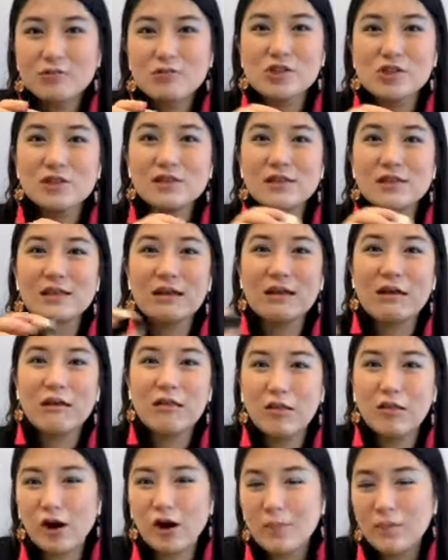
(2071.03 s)
You just need
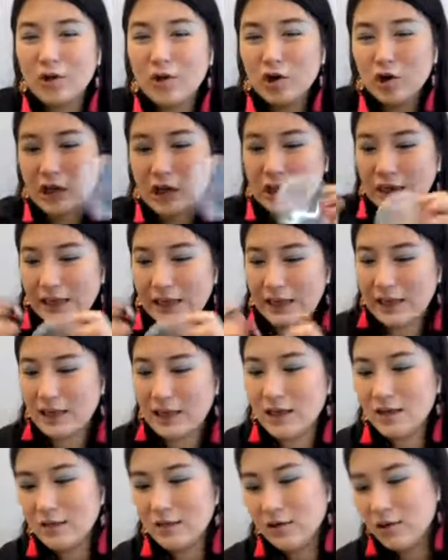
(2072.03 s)
a lot more
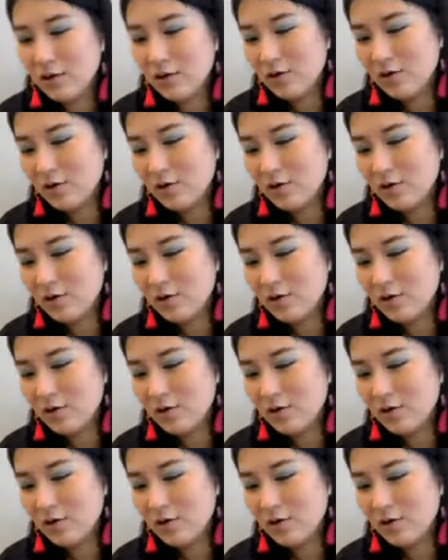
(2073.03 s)
clay,